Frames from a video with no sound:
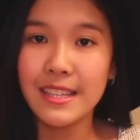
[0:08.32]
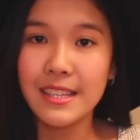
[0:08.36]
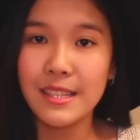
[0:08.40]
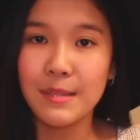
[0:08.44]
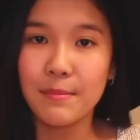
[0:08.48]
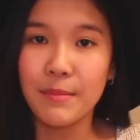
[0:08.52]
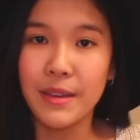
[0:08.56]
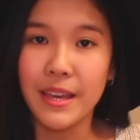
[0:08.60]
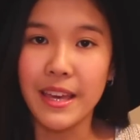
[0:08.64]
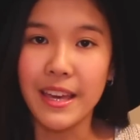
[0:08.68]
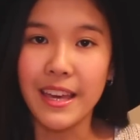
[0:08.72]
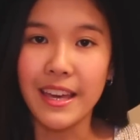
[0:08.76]

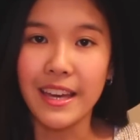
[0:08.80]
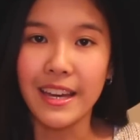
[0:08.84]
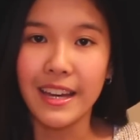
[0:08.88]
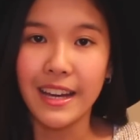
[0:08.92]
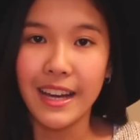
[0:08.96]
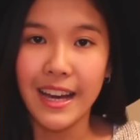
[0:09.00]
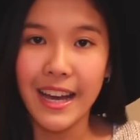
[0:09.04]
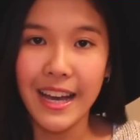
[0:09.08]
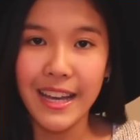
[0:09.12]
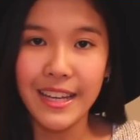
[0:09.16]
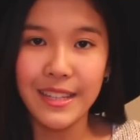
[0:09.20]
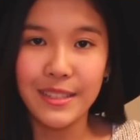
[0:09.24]
it's me,
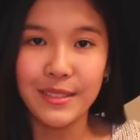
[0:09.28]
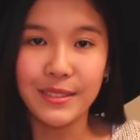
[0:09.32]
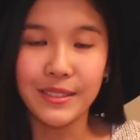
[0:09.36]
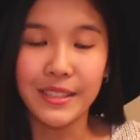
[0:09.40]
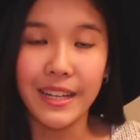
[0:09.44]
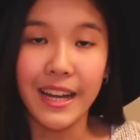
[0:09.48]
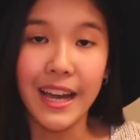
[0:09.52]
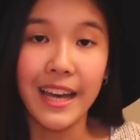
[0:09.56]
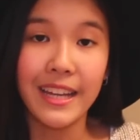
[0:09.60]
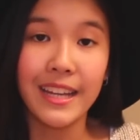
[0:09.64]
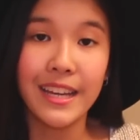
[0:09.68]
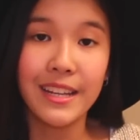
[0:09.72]

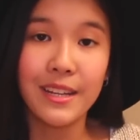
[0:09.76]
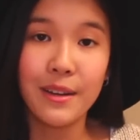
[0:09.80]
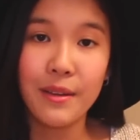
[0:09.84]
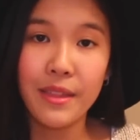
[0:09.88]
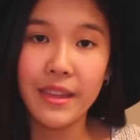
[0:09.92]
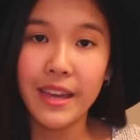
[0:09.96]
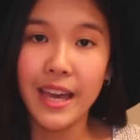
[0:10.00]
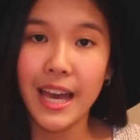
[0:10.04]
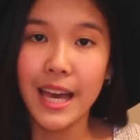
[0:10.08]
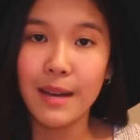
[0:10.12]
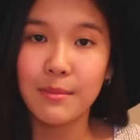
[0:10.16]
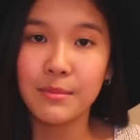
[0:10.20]
Ainura, and I
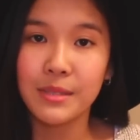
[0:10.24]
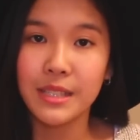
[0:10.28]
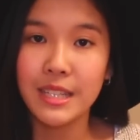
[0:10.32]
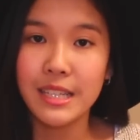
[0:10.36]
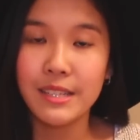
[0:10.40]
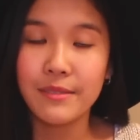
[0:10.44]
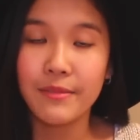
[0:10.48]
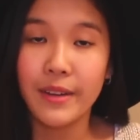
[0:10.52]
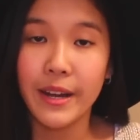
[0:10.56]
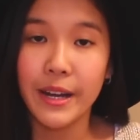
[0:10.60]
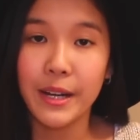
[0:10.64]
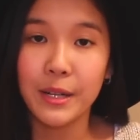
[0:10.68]
know the camera
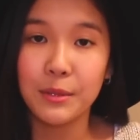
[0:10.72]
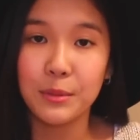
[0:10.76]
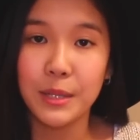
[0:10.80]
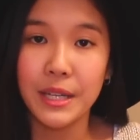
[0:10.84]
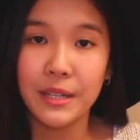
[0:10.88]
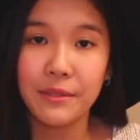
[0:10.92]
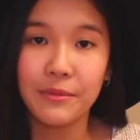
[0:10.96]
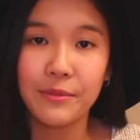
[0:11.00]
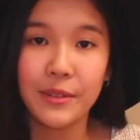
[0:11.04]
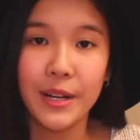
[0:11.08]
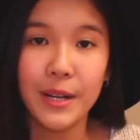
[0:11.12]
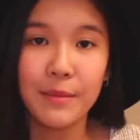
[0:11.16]
is far
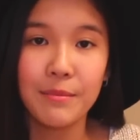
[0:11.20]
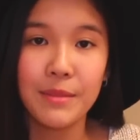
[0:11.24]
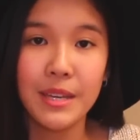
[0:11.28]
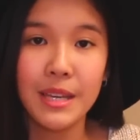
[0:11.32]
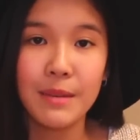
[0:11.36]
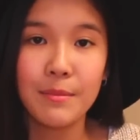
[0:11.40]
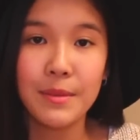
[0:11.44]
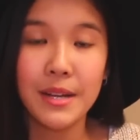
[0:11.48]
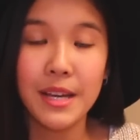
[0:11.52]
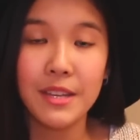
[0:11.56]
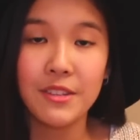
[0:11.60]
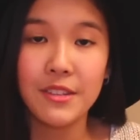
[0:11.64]
away from
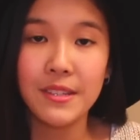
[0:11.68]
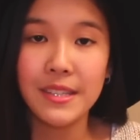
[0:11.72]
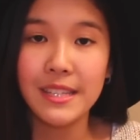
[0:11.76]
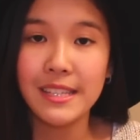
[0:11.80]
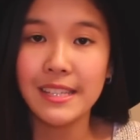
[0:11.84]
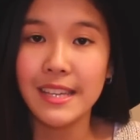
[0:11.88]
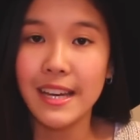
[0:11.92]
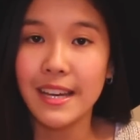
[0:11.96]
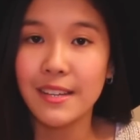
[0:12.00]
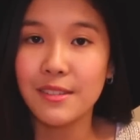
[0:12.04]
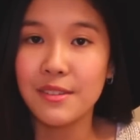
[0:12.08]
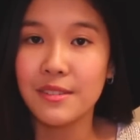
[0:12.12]
me, but I just
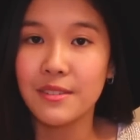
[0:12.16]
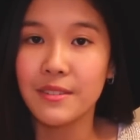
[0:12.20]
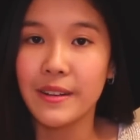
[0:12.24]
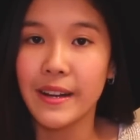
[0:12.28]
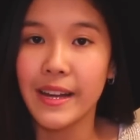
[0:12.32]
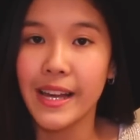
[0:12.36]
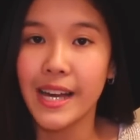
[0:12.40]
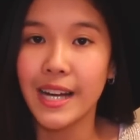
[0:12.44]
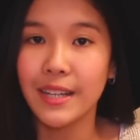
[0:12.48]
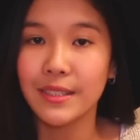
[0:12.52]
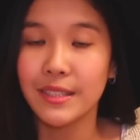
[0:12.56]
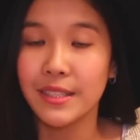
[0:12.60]
decided to
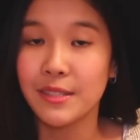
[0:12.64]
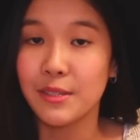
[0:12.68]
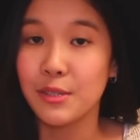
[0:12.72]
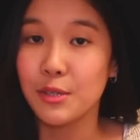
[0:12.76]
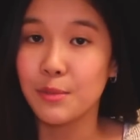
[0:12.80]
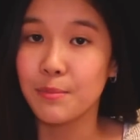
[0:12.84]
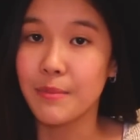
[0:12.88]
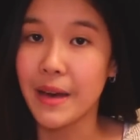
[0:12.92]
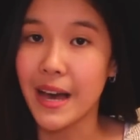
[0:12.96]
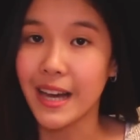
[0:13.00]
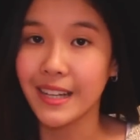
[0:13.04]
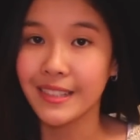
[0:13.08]
try out a
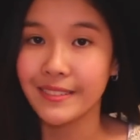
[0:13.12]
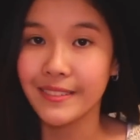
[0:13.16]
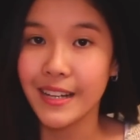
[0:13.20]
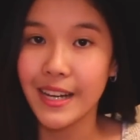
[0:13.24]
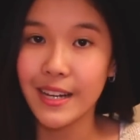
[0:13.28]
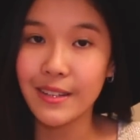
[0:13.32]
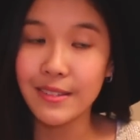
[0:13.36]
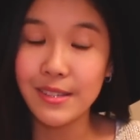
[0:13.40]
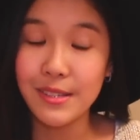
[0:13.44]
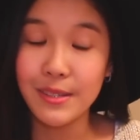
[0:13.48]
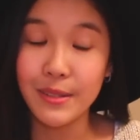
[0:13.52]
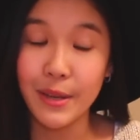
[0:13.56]
new
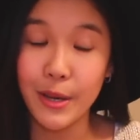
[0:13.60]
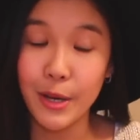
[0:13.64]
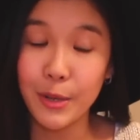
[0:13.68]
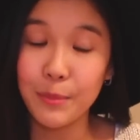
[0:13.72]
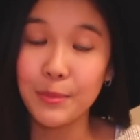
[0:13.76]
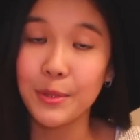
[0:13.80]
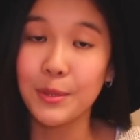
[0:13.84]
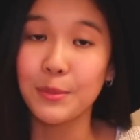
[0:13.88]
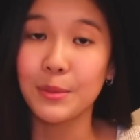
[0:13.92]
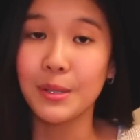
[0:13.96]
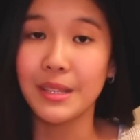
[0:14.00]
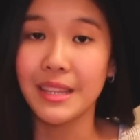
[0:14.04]
background, so I
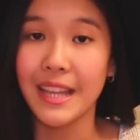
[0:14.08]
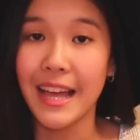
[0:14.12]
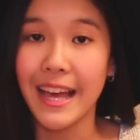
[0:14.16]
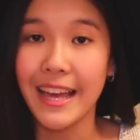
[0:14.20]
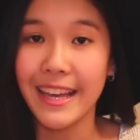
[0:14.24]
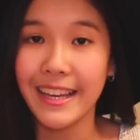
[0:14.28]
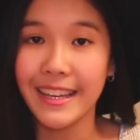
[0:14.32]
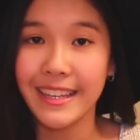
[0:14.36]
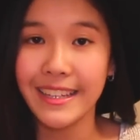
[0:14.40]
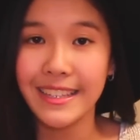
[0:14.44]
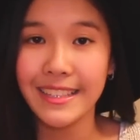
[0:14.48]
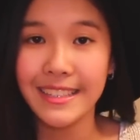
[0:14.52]
hope you will
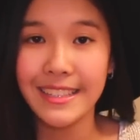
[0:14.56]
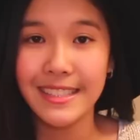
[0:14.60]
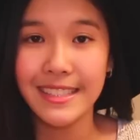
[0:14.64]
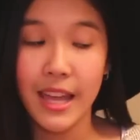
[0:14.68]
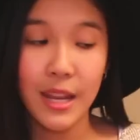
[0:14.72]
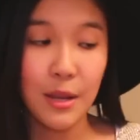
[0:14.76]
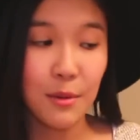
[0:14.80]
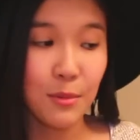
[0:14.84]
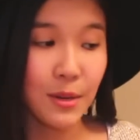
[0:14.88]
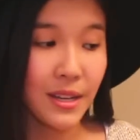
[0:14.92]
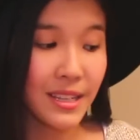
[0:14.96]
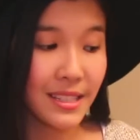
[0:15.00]
like it.
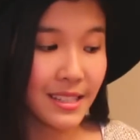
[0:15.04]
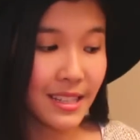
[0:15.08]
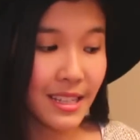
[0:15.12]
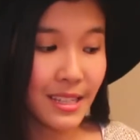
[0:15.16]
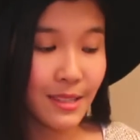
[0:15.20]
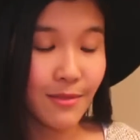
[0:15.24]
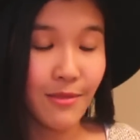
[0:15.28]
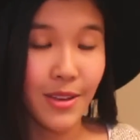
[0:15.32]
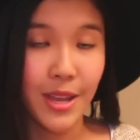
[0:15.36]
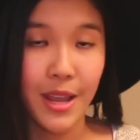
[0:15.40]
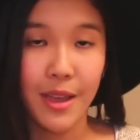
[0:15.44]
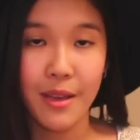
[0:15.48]
Anyways,
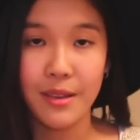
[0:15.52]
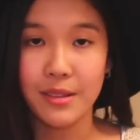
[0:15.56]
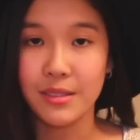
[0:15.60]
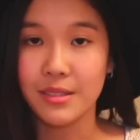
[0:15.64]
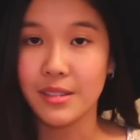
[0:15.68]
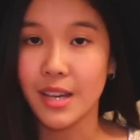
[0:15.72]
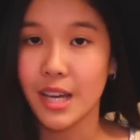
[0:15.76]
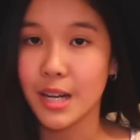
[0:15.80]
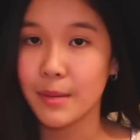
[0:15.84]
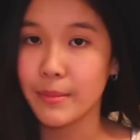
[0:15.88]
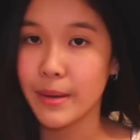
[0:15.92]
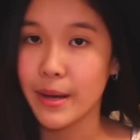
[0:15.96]
this video
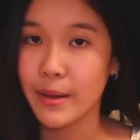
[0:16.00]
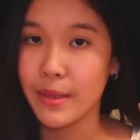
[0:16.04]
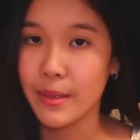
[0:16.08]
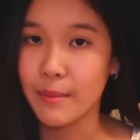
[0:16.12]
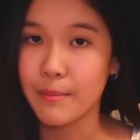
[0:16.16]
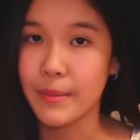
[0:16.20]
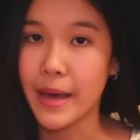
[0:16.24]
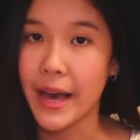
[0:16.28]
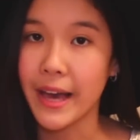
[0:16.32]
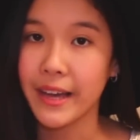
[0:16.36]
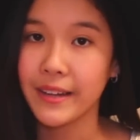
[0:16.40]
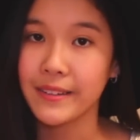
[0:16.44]
is not about
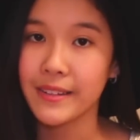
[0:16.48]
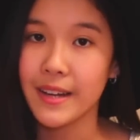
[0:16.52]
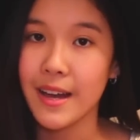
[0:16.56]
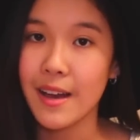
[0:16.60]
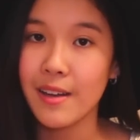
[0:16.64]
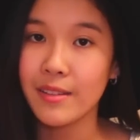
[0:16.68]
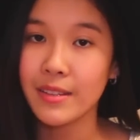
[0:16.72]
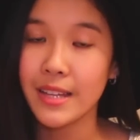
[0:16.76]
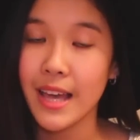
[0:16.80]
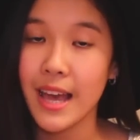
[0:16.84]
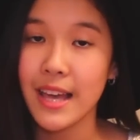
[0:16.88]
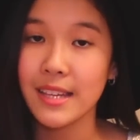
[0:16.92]
the
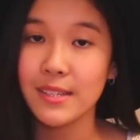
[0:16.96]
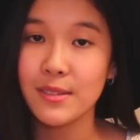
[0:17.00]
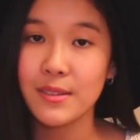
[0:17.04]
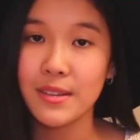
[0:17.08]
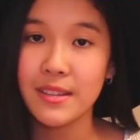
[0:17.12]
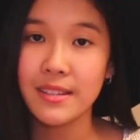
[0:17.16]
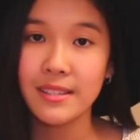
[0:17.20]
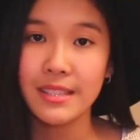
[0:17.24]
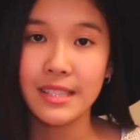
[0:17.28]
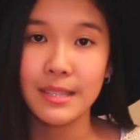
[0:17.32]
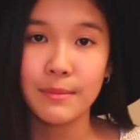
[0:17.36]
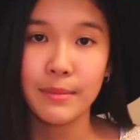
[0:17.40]
background. As
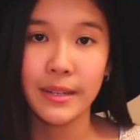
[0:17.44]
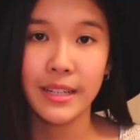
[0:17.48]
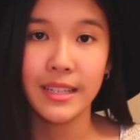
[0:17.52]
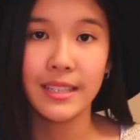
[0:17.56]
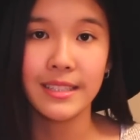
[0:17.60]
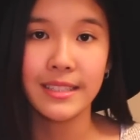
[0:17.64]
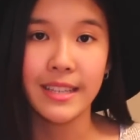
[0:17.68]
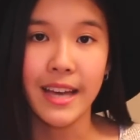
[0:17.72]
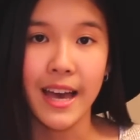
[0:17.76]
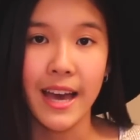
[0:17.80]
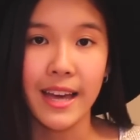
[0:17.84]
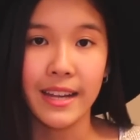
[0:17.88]
you can see
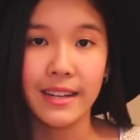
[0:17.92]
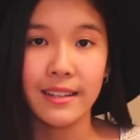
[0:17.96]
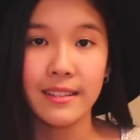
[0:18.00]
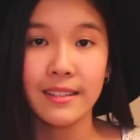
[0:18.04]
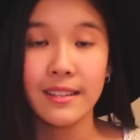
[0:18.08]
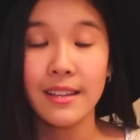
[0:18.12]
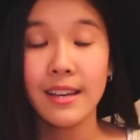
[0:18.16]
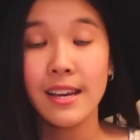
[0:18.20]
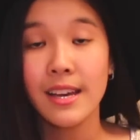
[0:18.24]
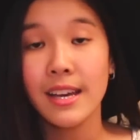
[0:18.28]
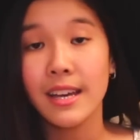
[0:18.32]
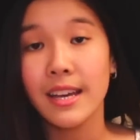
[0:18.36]
by the
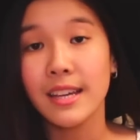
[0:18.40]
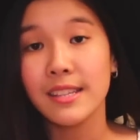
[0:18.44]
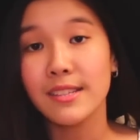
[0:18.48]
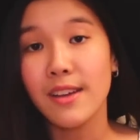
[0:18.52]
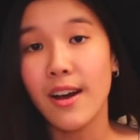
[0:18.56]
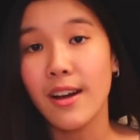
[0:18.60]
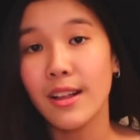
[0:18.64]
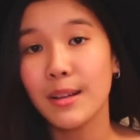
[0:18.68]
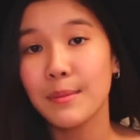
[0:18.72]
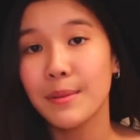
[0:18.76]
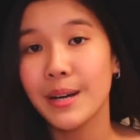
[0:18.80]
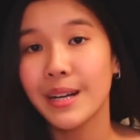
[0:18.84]
title,
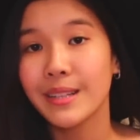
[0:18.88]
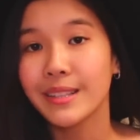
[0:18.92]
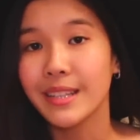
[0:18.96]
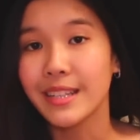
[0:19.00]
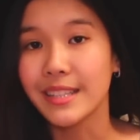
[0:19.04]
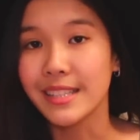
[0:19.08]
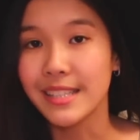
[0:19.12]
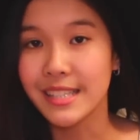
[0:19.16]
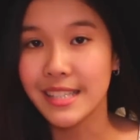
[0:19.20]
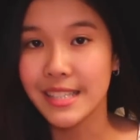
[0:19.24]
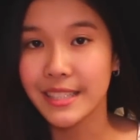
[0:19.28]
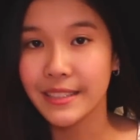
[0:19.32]
it's all
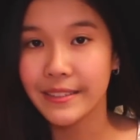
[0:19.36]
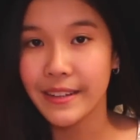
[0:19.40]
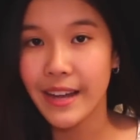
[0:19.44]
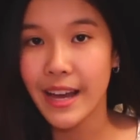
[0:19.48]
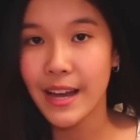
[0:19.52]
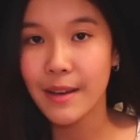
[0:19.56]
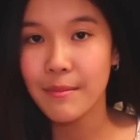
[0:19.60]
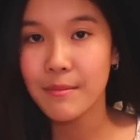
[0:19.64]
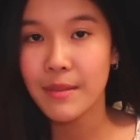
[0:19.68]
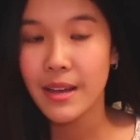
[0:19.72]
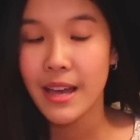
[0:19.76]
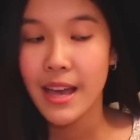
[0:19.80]
about
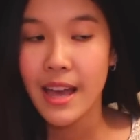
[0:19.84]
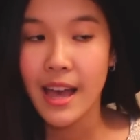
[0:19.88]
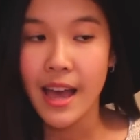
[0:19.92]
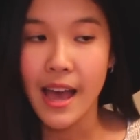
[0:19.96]
Instagram